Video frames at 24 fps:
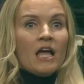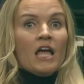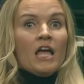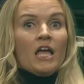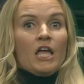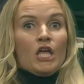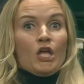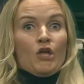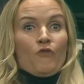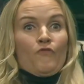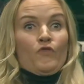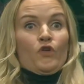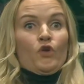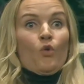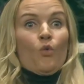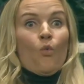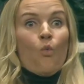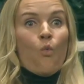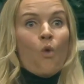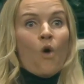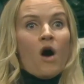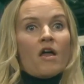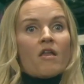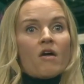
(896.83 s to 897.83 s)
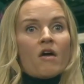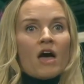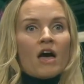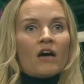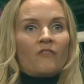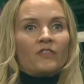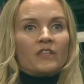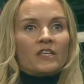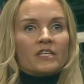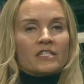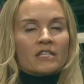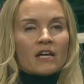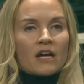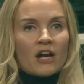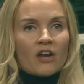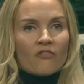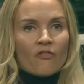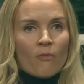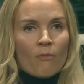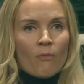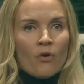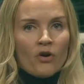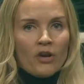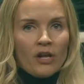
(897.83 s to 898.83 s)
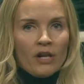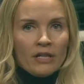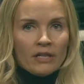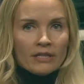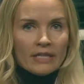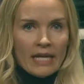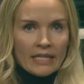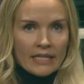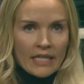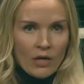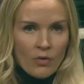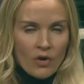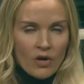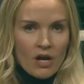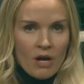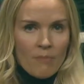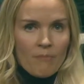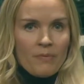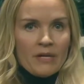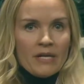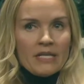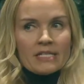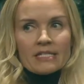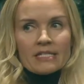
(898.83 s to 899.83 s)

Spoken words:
if you want to have this kind of a model that our companies